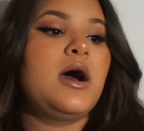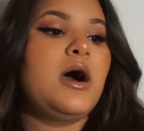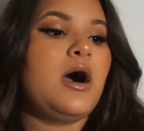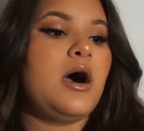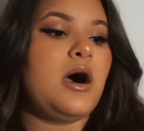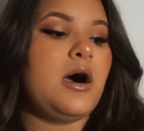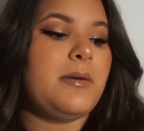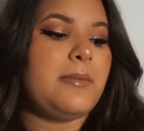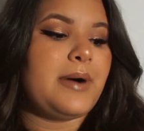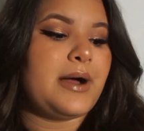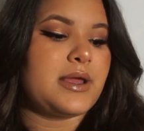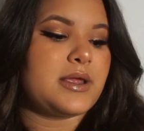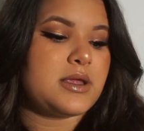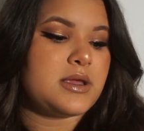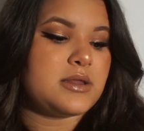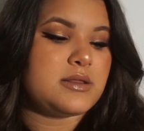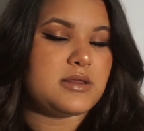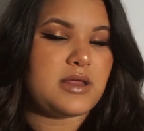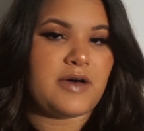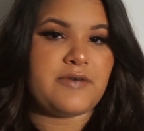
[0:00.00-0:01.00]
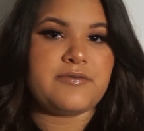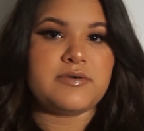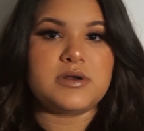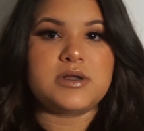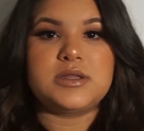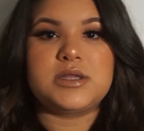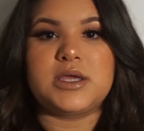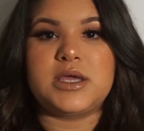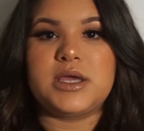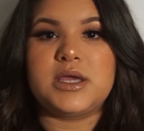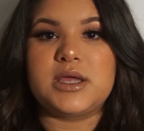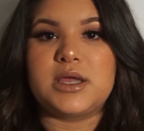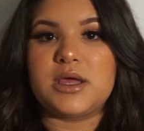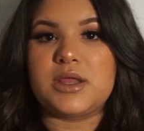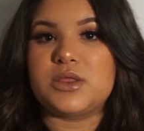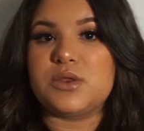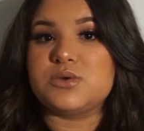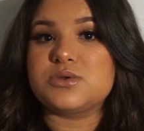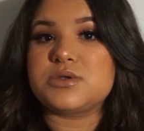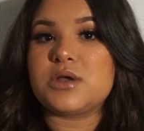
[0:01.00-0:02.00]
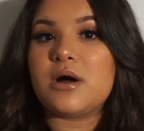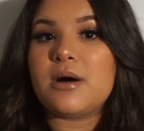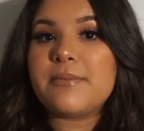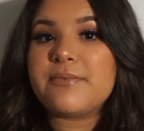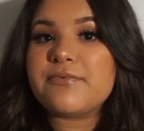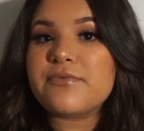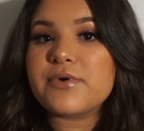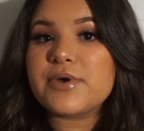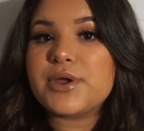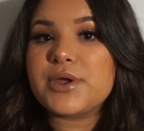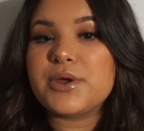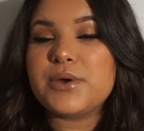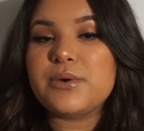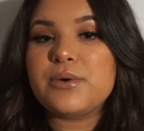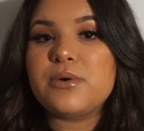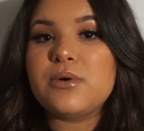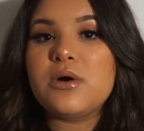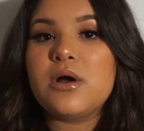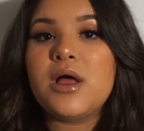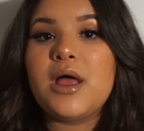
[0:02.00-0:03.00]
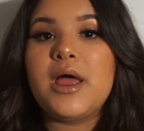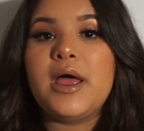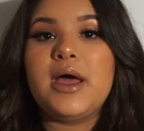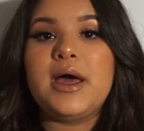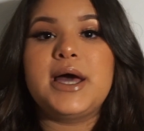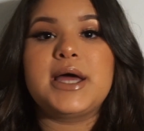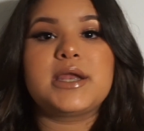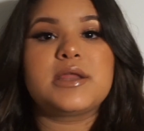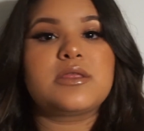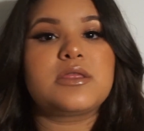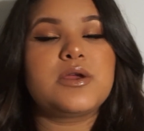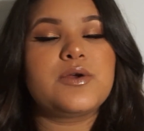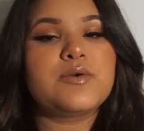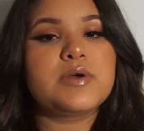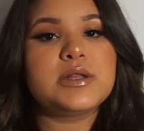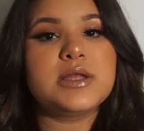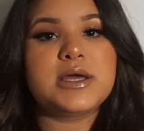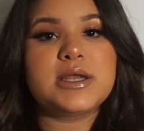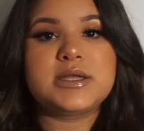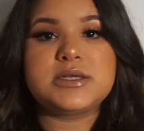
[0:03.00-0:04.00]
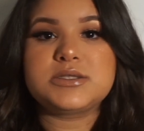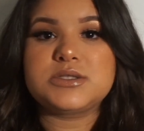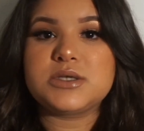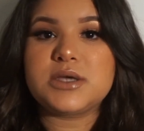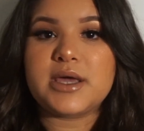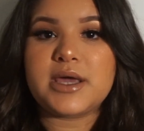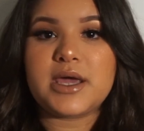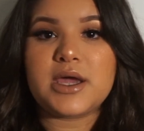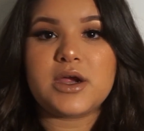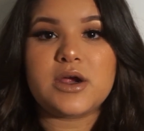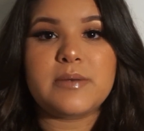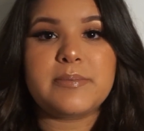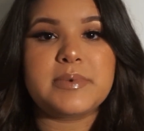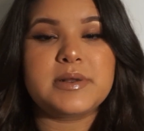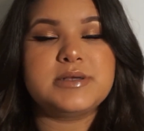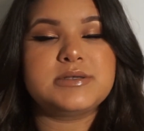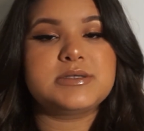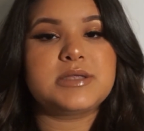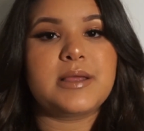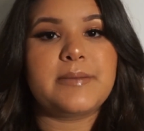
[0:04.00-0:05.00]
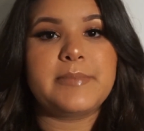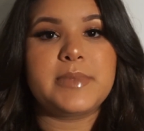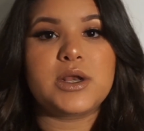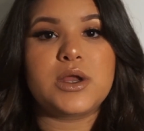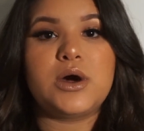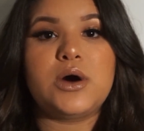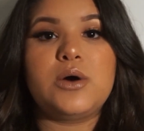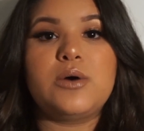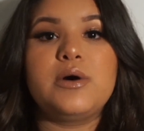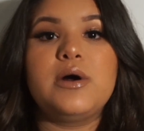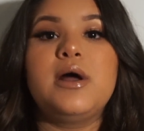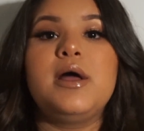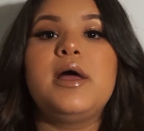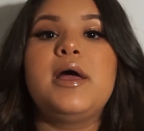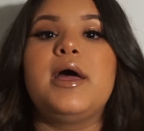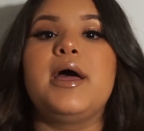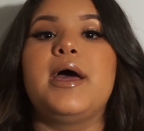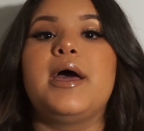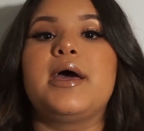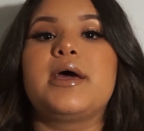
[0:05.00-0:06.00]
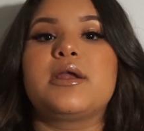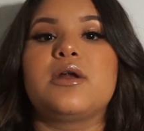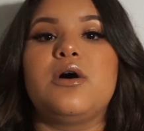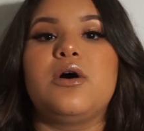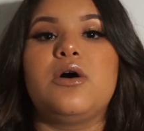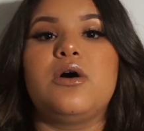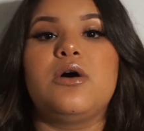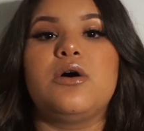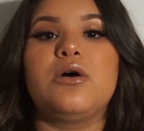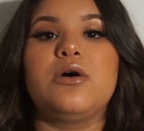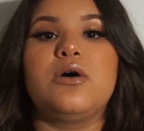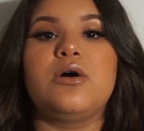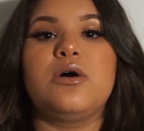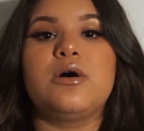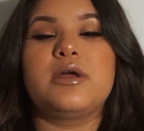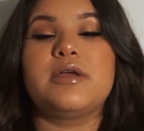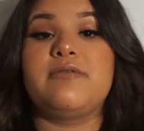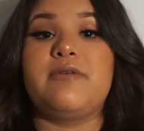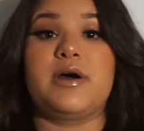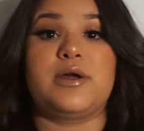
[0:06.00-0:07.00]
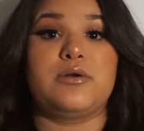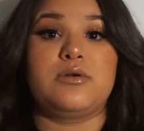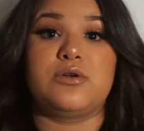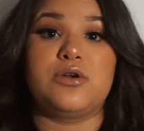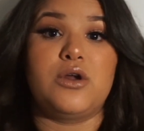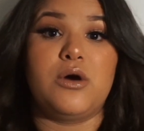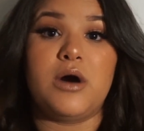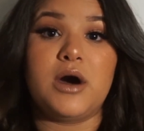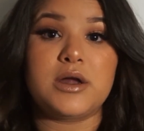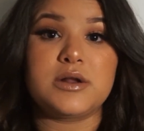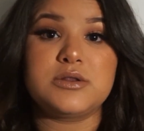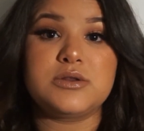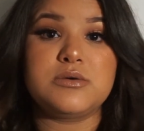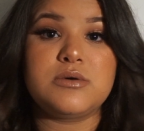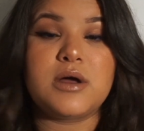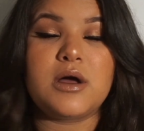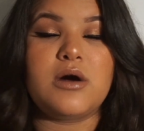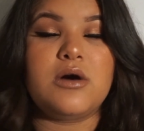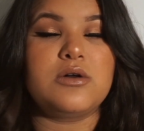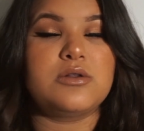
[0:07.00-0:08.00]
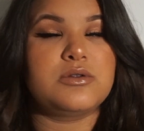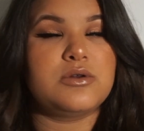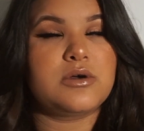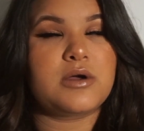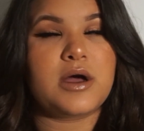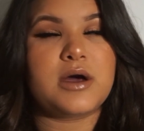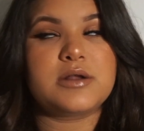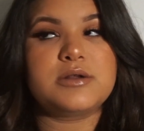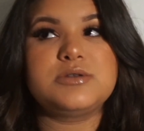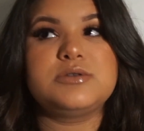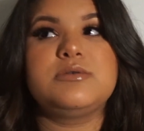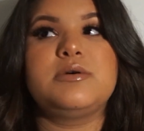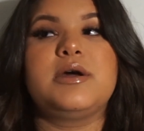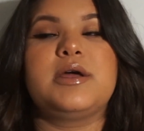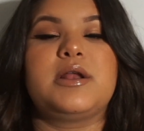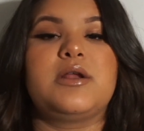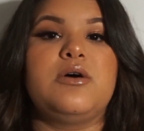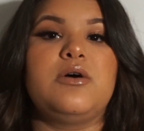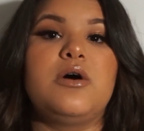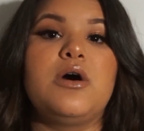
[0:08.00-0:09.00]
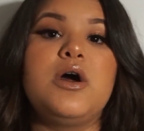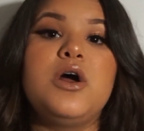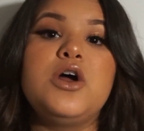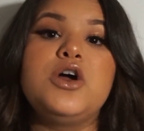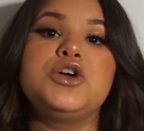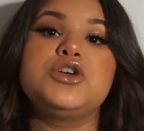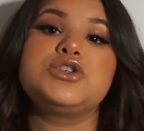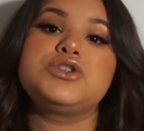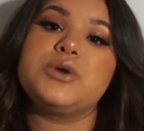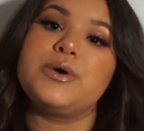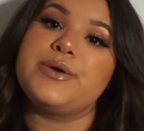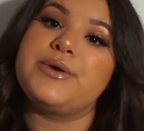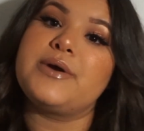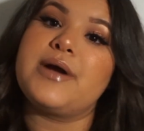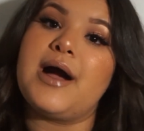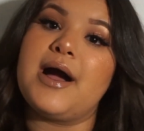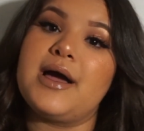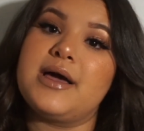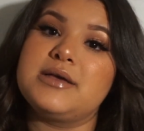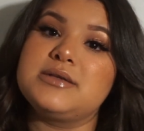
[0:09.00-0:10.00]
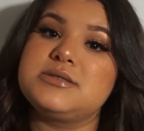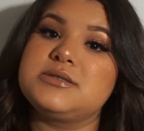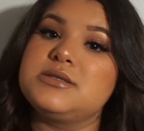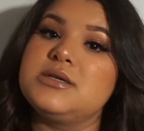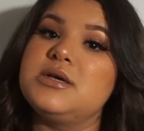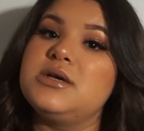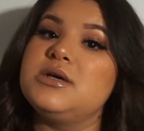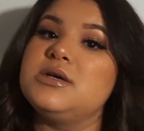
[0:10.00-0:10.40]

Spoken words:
I can definitely get those up for you. Anything related to hair, please let me know, and if I don't know how to do it, I'll look how to do it and I'll show you guys.